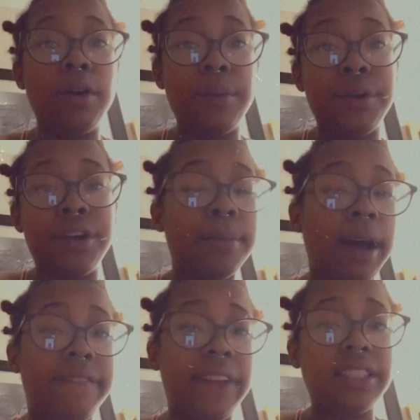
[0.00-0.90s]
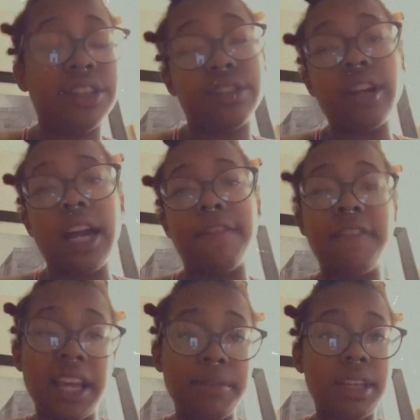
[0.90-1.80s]
where you're in my face and you're trying to
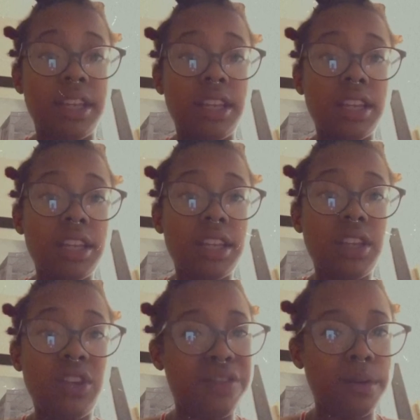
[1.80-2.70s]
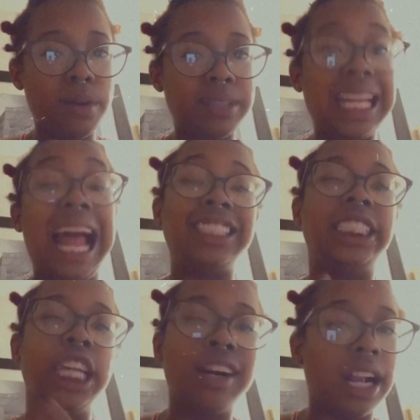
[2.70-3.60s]
fight me, you feel what I'm saying? I
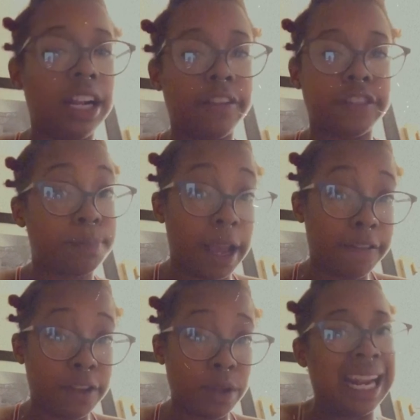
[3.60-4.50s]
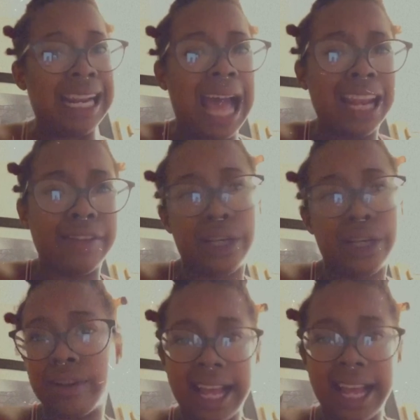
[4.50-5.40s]
still got enough respect for you to not even
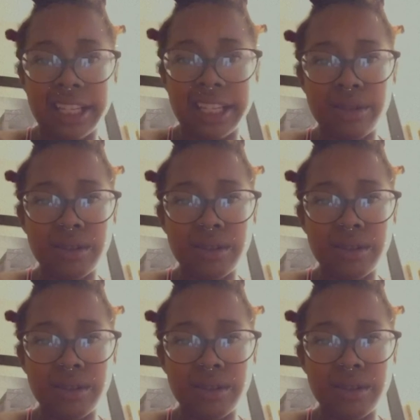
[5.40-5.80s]
do that to you.